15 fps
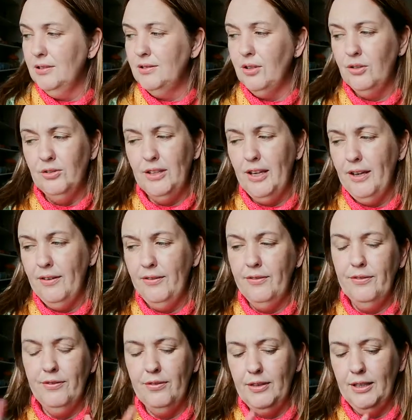Don't have
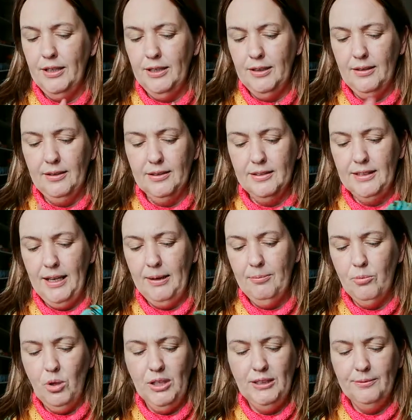the same
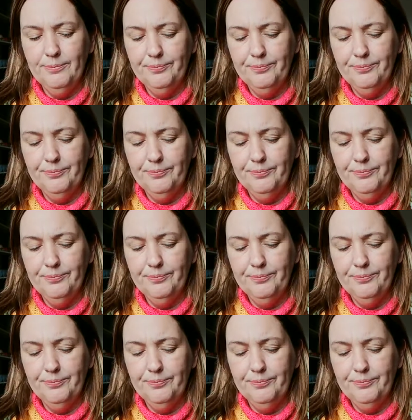one.